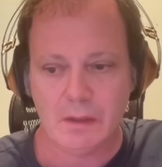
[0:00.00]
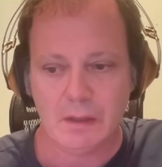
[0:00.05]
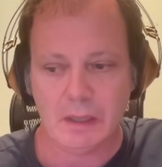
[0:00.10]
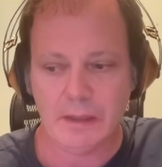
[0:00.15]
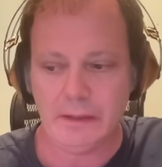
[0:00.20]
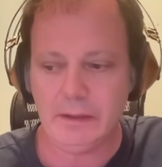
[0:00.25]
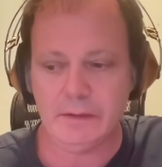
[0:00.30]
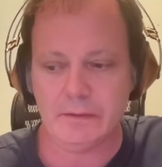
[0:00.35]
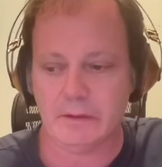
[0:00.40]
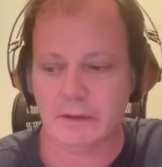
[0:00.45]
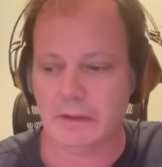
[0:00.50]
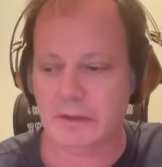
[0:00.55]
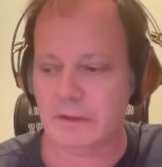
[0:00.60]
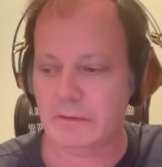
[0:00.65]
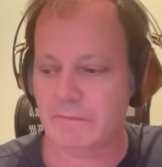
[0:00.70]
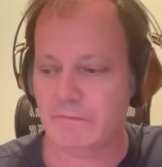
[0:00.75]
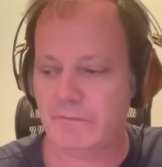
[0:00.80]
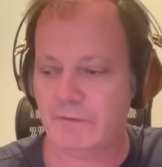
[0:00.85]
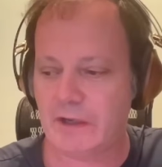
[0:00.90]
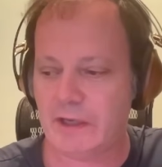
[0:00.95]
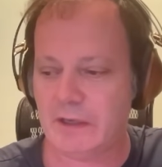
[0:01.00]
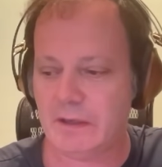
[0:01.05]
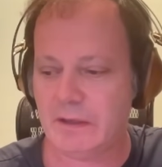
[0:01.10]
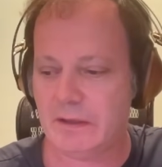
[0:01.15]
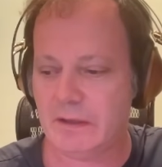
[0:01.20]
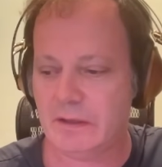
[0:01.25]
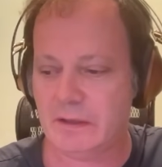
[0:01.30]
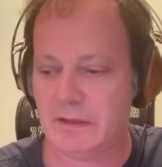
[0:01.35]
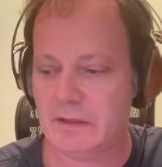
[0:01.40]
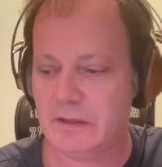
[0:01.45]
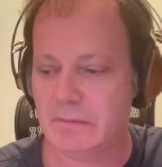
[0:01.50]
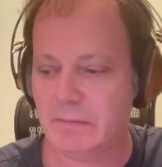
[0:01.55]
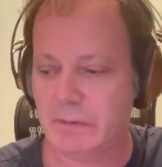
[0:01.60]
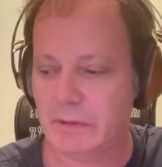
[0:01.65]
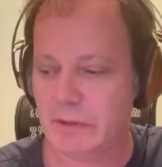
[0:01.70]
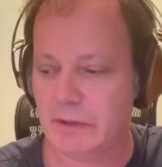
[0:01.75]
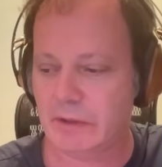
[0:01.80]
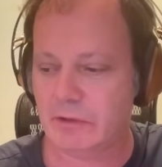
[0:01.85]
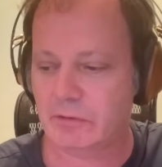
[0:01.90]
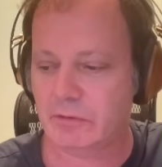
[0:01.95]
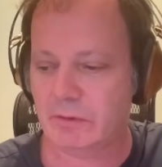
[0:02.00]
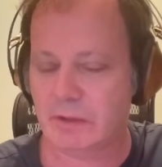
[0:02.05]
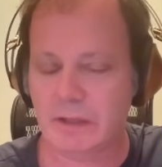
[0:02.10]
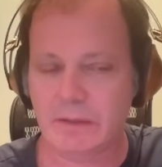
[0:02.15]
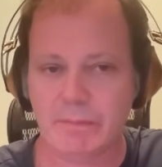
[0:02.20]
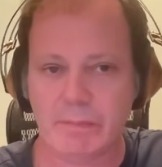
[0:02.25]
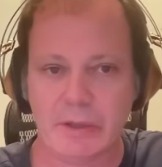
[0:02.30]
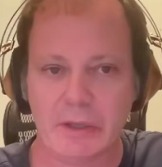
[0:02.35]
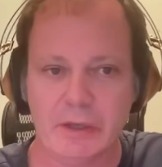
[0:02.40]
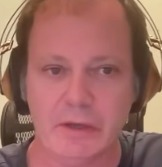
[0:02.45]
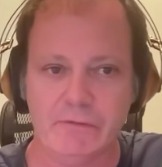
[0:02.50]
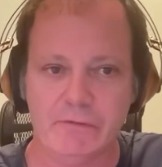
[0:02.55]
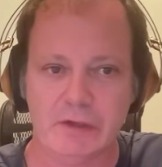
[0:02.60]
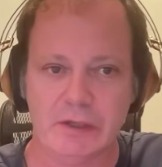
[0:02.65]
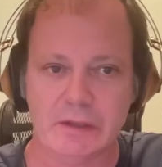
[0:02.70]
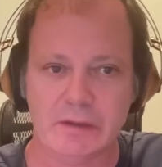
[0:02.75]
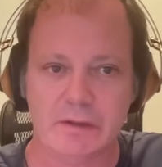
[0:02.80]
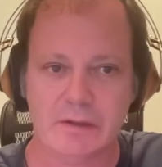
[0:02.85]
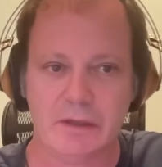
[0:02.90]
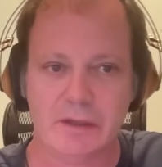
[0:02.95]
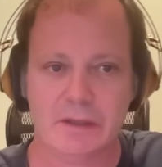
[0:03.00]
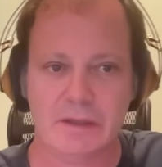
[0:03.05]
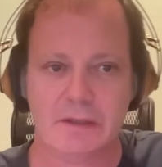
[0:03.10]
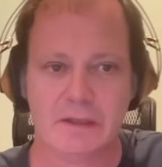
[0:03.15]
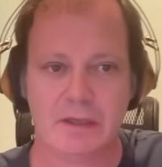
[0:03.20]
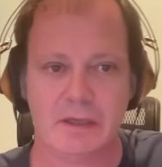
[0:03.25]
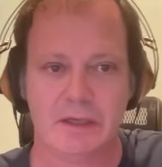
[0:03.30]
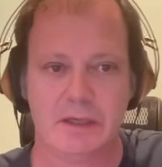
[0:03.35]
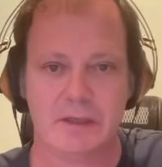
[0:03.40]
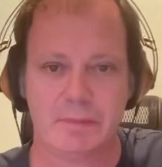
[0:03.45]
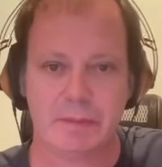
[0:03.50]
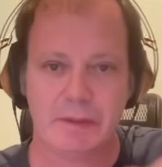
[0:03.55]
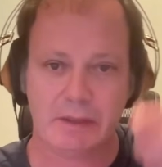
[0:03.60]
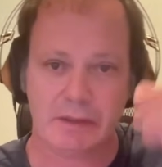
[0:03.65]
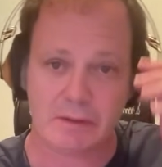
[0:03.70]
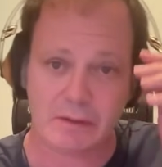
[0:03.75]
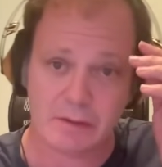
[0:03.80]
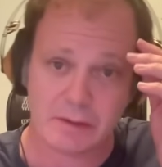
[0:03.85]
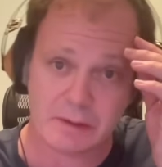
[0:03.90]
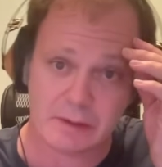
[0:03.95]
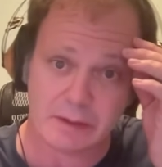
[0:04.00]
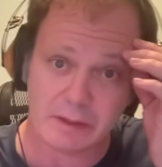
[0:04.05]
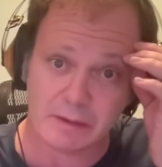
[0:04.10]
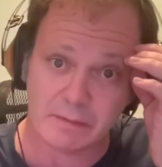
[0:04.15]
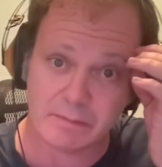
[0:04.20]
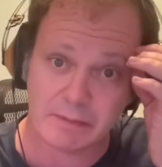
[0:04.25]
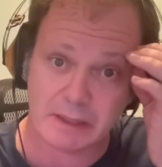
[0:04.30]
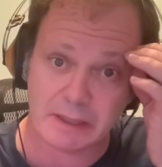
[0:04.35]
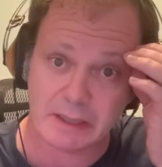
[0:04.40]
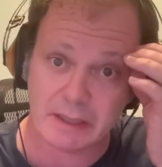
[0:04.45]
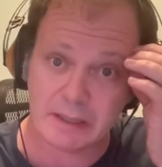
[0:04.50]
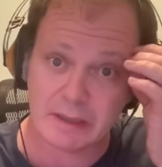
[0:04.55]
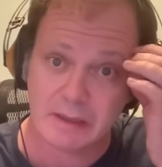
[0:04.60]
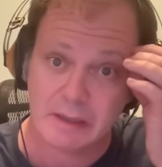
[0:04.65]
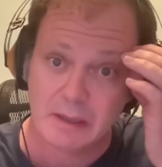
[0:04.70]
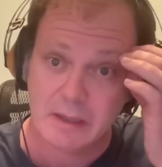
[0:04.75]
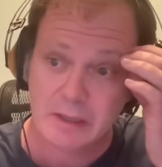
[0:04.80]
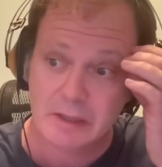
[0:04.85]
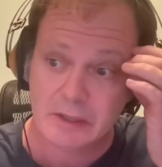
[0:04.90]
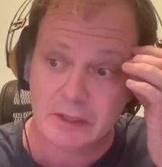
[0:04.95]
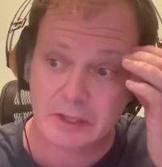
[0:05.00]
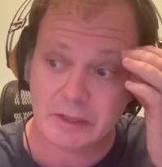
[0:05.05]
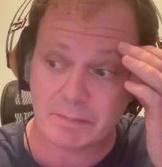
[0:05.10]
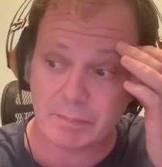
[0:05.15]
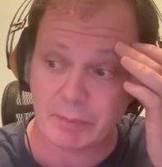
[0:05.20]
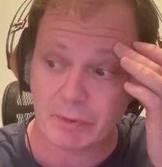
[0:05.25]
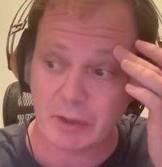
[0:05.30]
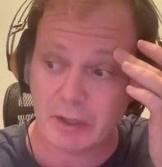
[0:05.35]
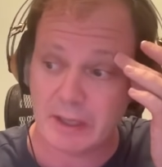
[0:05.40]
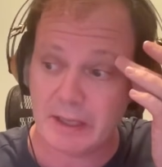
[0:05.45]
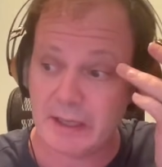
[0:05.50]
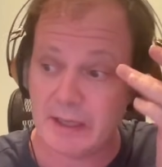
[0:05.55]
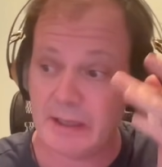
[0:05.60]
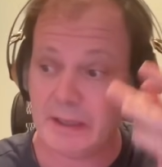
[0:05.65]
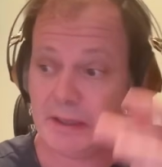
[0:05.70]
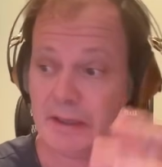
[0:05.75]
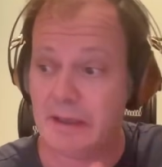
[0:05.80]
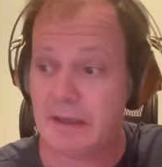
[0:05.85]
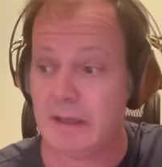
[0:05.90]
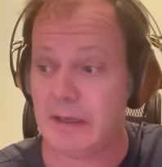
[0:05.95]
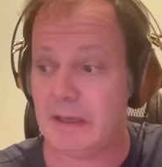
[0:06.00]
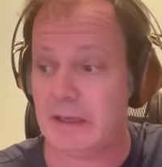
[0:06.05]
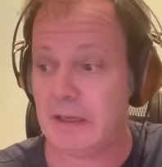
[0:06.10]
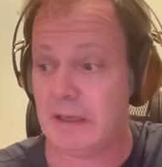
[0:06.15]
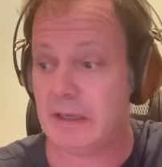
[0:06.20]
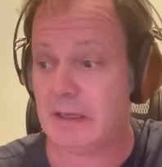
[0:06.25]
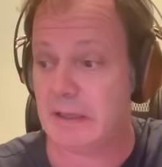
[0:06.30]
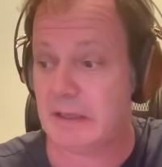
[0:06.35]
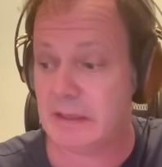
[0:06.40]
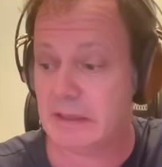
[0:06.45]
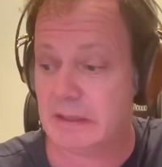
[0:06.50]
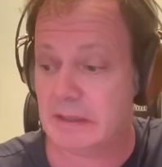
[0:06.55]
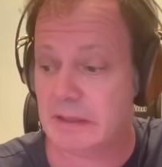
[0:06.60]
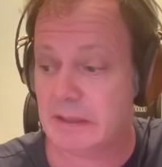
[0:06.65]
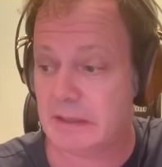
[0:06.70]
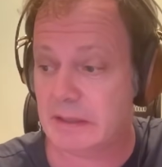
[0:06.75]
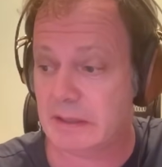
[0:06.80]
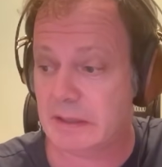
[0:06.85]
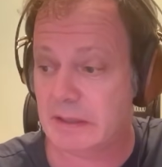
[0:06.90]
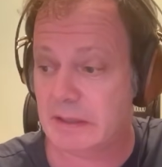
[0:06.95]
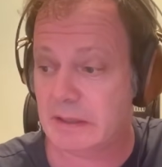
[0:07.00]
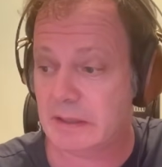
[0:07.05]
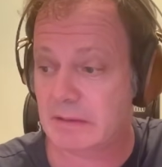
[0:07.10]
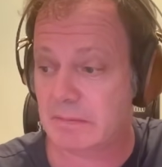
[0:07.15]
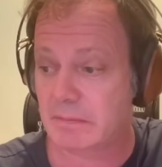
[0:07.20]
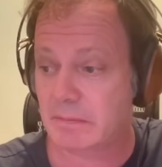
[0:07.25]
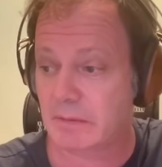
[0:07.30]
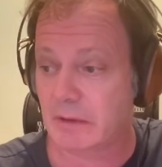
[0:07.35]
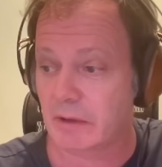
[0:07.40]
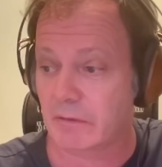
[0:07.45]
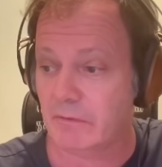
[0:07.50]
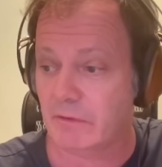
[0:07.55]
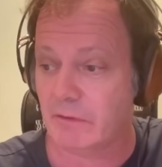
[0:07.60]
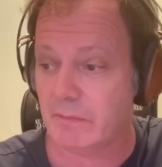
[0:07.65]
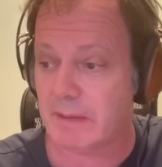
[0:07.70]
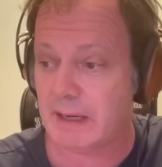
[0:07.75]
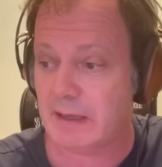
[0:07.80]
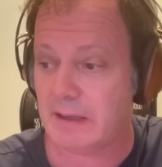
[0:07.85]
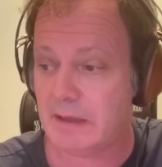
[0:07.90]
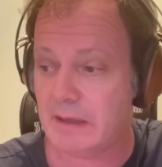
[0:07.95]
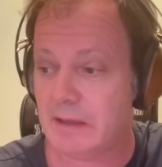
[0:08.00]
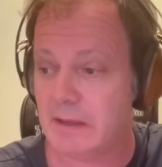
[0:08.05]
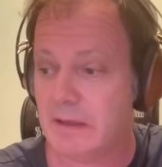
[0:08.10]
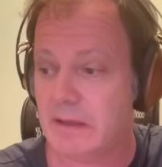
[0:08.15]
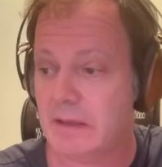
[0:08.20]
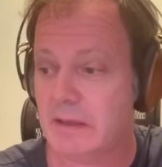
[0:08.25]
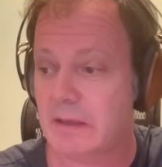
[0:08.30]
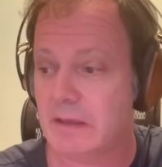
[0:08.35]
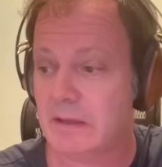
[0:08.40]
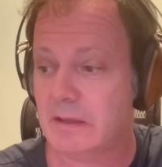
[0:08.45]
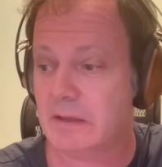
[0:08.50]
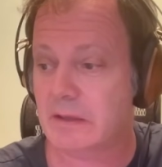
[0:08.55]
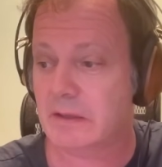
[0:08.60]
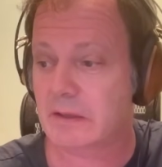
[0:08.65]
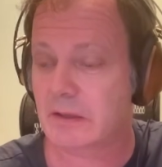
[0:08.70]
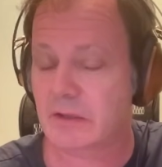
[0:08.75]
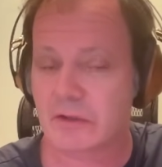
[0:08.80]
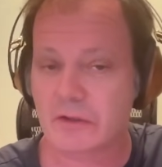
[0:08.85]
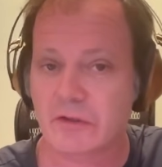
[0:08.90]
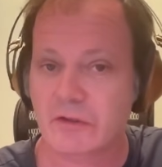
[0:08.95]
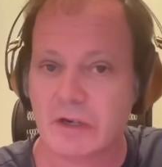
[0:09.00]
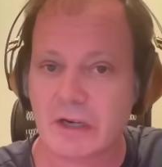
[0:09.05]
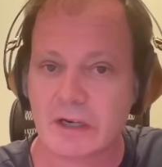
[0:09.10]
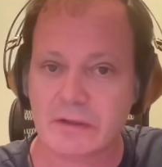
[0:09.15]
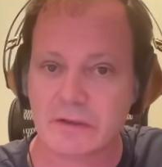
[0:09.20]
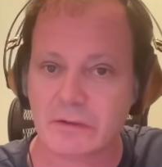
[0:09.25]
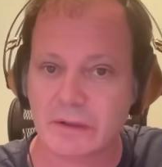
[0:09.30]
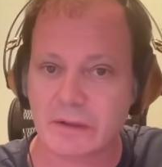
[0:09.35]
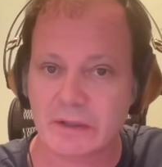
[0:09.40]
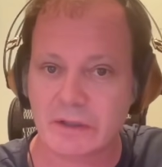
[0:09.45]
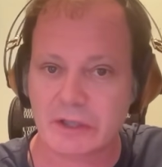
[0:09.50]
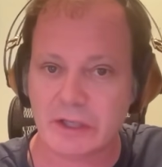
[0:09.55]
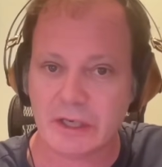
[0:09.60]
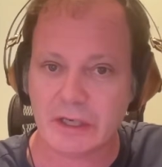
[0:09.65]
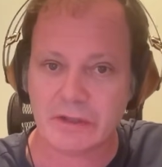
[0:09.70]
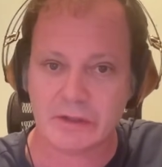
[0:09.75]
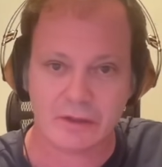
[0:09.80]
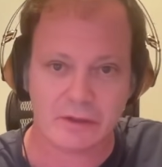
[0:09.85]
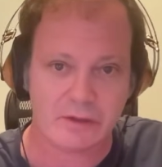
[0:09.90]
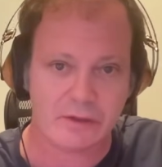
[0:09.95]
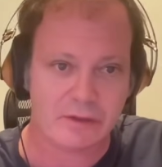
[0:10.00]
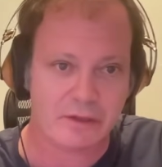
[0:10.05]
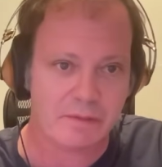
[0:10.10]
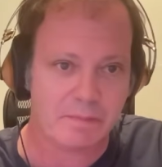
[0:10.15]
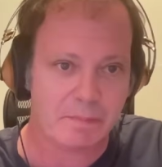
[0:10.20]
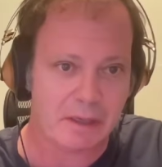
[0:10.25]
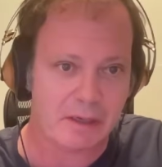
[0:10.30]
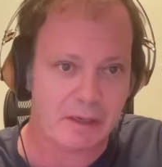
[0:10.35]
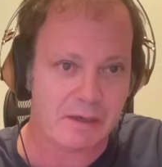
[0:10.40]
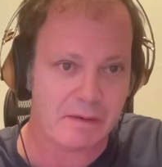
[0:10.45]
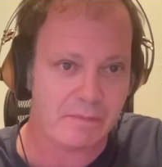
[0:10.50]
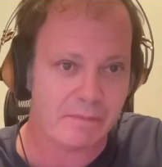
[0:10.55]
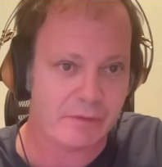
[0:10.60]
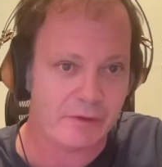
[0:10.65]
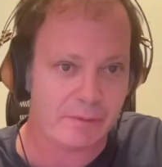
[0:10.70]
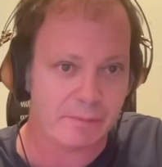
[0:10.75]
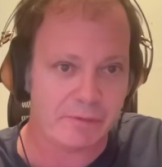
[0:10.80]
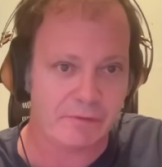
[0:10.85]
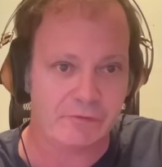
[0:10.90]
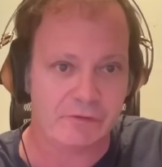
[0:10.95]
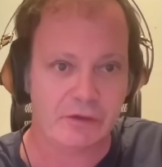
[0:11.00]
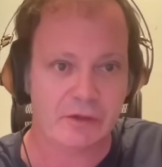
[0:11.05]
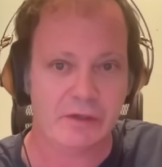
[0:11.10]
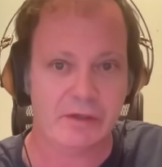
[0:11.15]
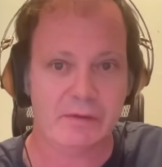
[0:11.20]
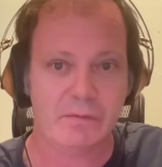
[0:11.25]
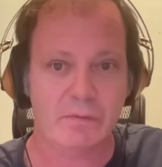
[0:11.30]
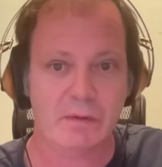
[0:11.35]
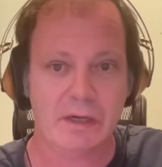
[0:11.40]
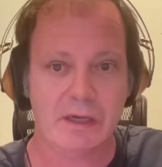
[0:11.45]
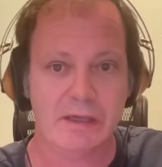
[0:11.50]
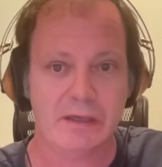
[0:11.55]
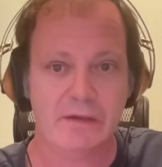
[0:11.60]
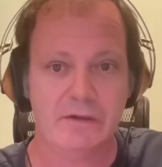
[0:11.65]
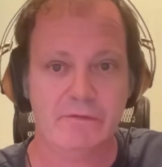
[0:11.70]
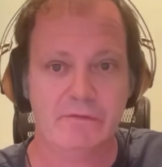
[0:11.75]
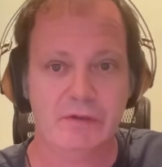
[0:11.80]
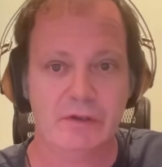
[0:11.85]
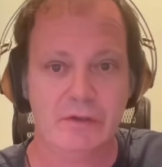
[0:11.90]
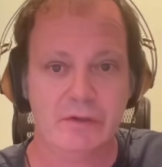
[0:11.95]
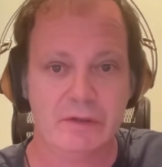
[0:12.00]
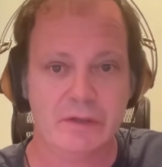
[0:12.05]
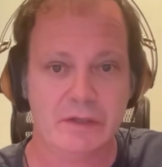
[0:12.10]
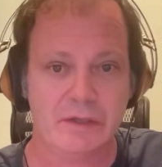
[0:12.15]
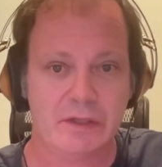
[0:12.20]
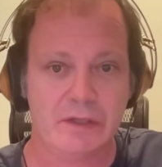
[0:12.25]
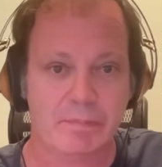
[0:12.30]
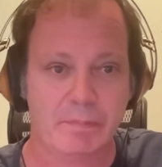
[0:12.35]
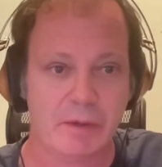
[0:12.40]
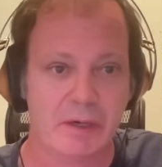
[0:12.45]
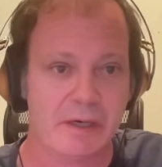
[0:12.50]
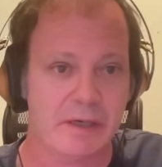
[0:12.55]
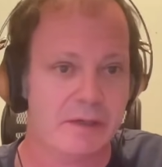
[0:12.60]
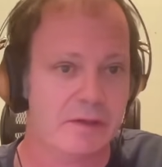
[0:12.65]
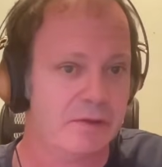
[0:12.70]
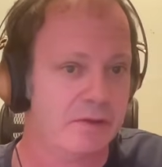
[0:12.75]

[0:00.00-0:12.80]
I think the fit is virtually perfect these days because, I mean, Spring is, for many years, constructor injection has been the preferred way of using Spring.